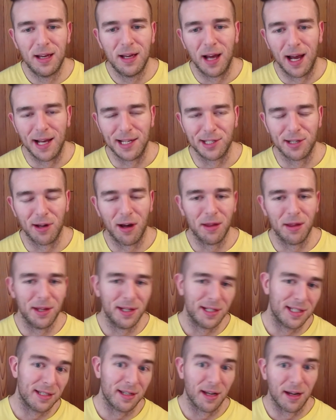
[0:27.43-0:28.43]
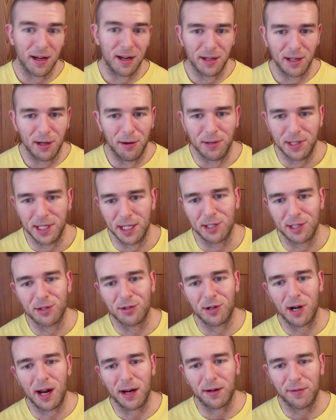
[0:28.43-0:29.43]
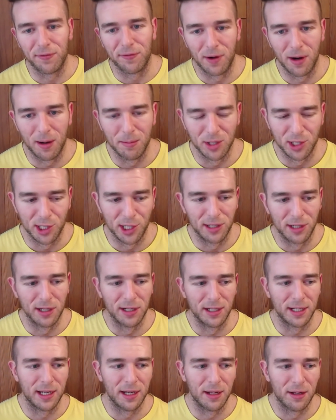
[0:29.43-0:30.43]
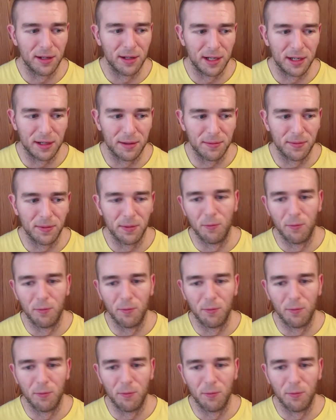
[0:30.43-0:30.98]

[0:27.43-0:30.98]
I saw this, uh, you know, diss track from Machine Gun Kelly